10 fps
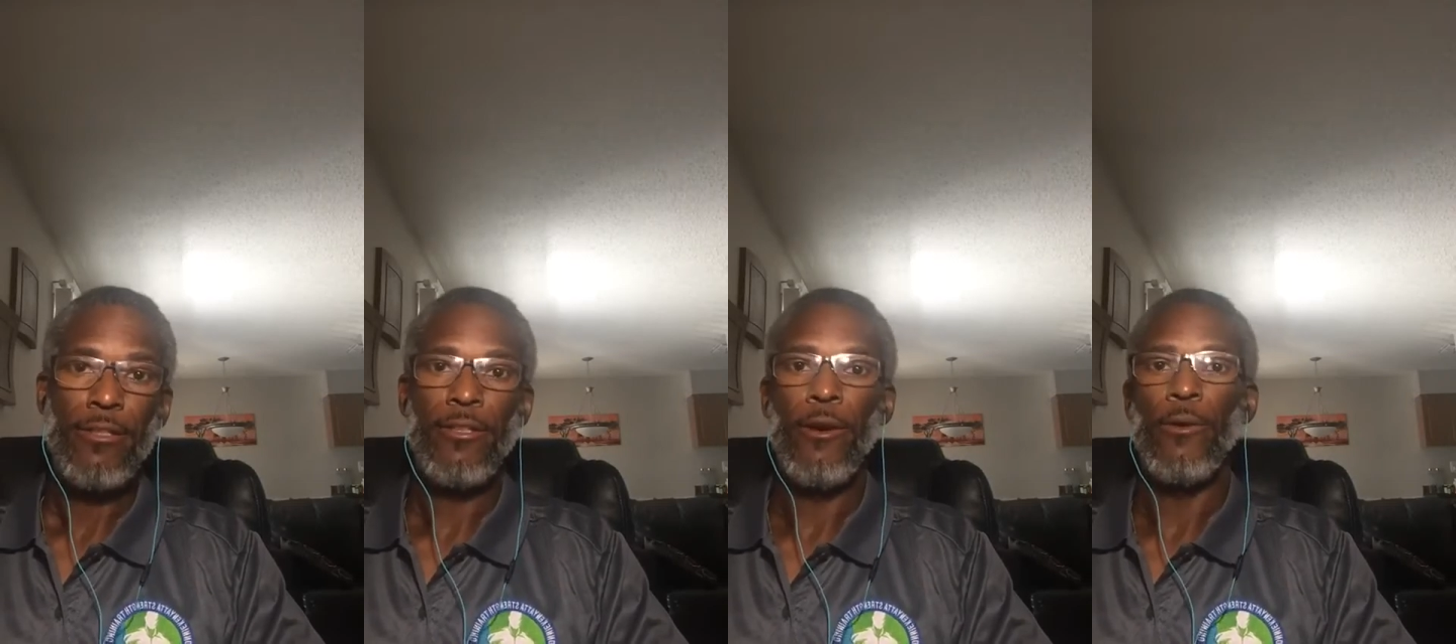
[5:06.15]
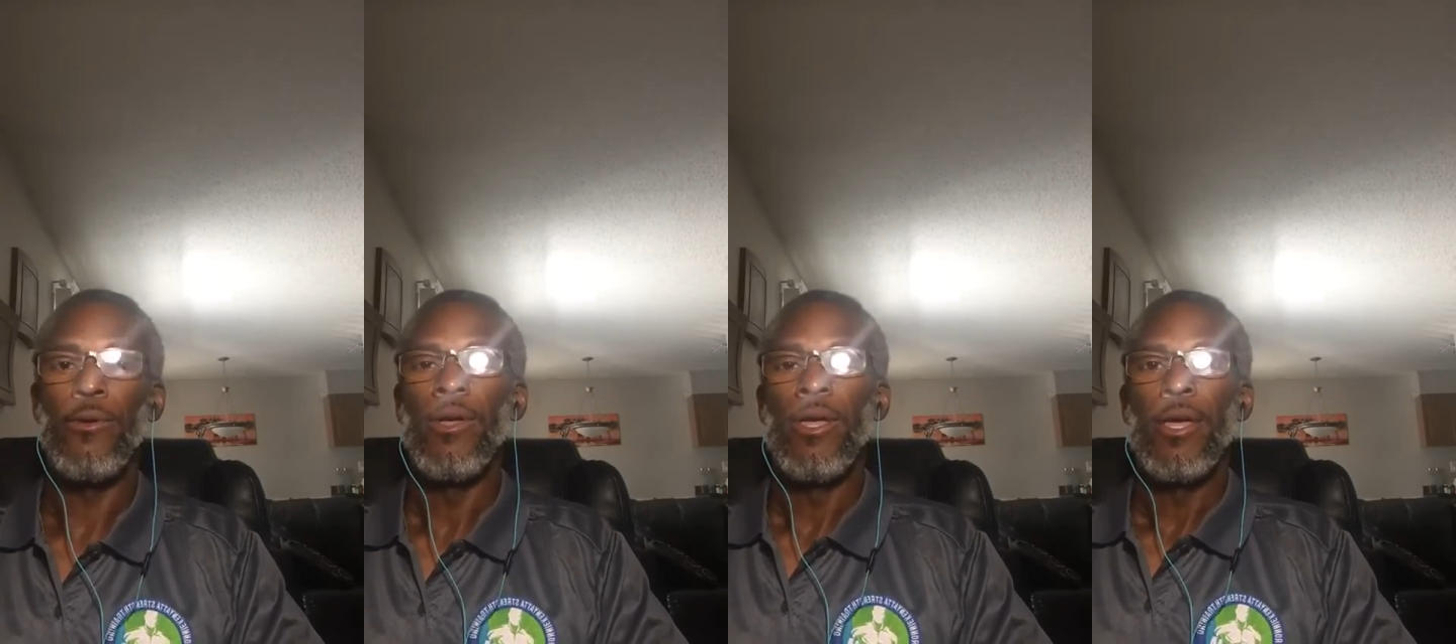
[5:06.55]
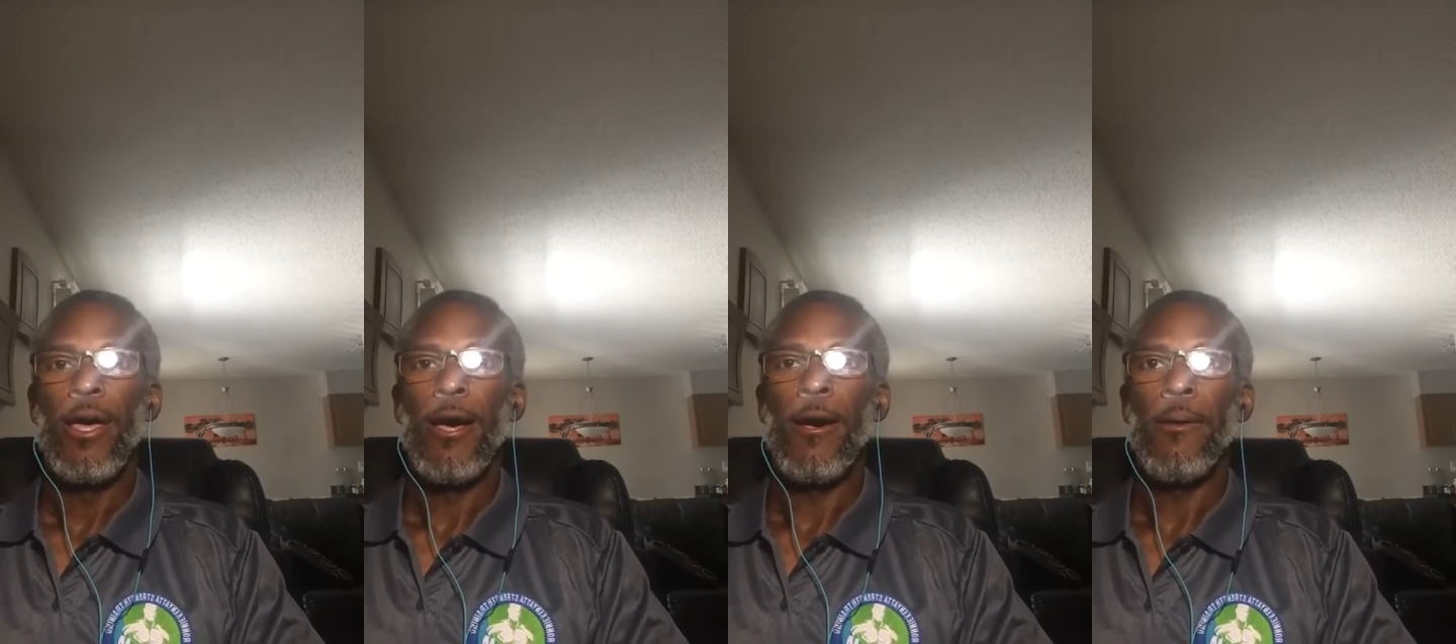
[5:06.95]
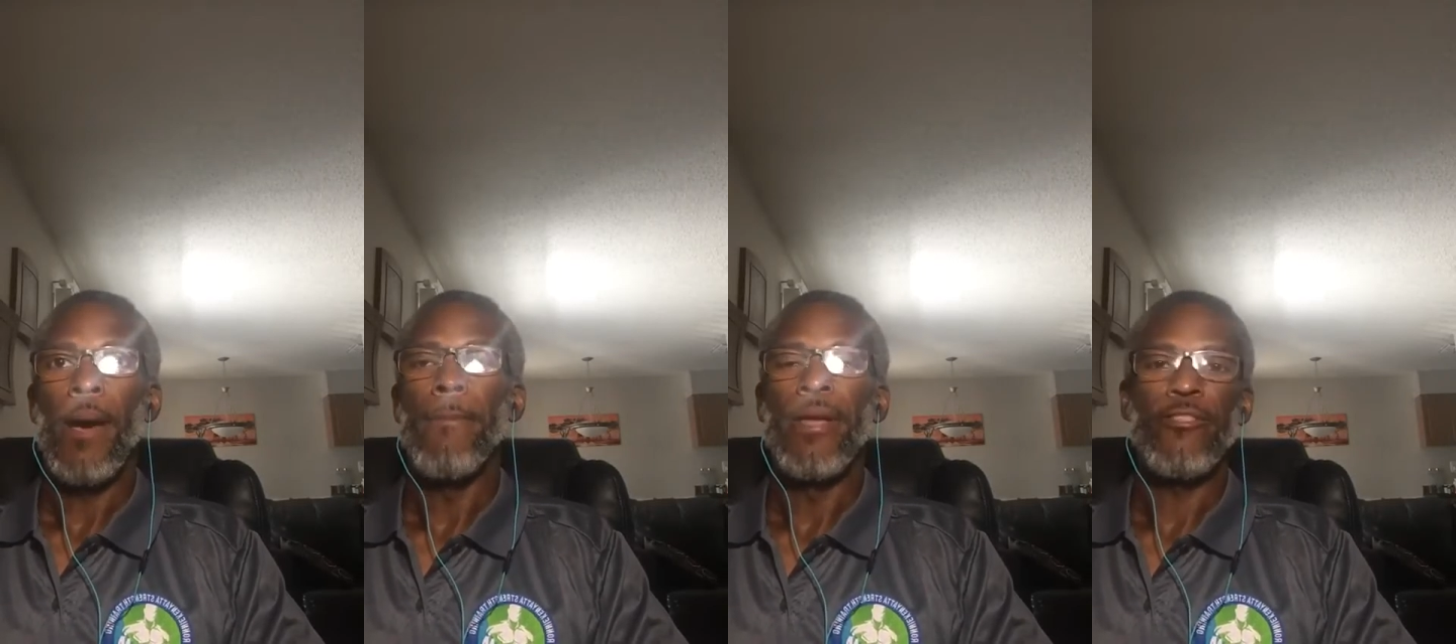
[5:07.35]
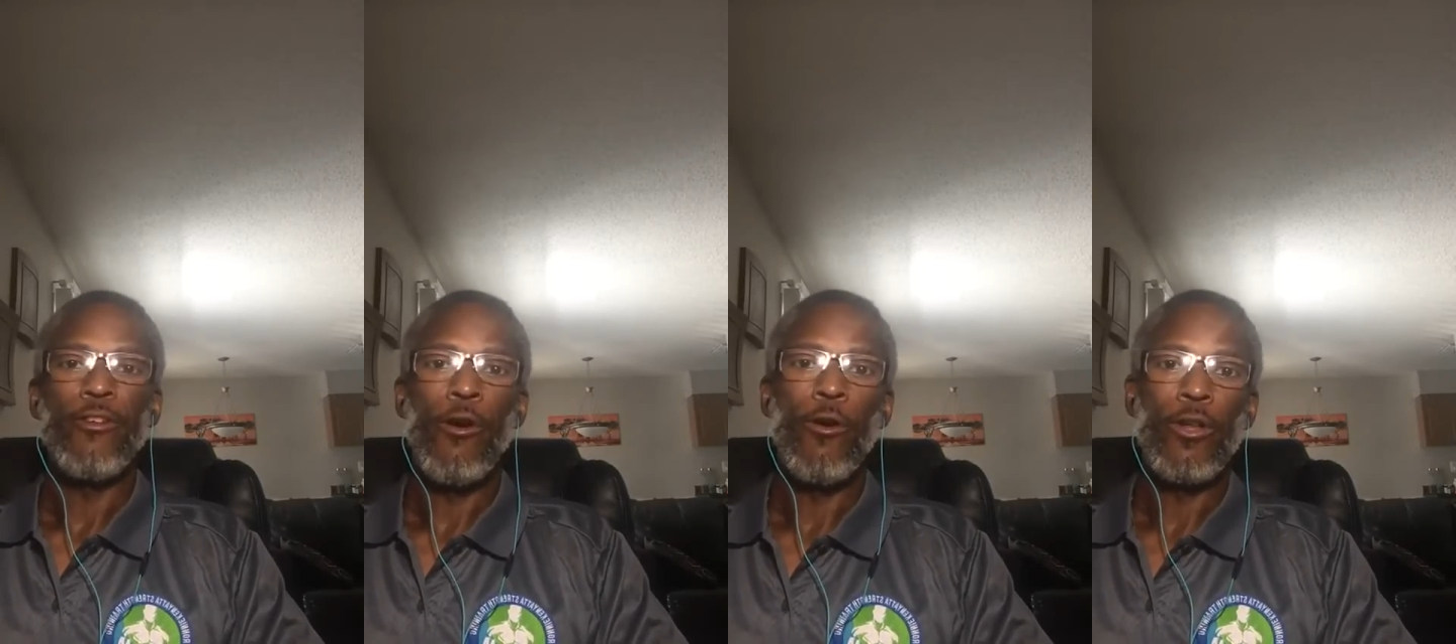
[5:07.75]
So I mentioned
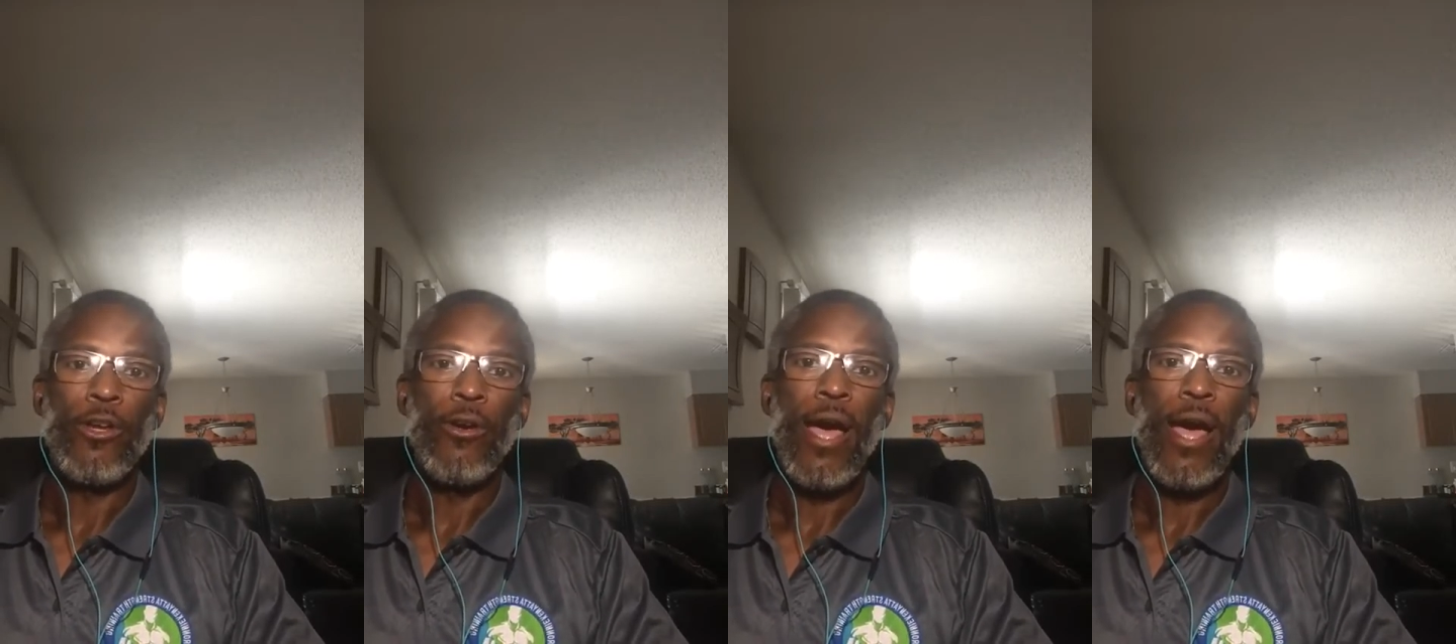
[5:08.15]
earlier,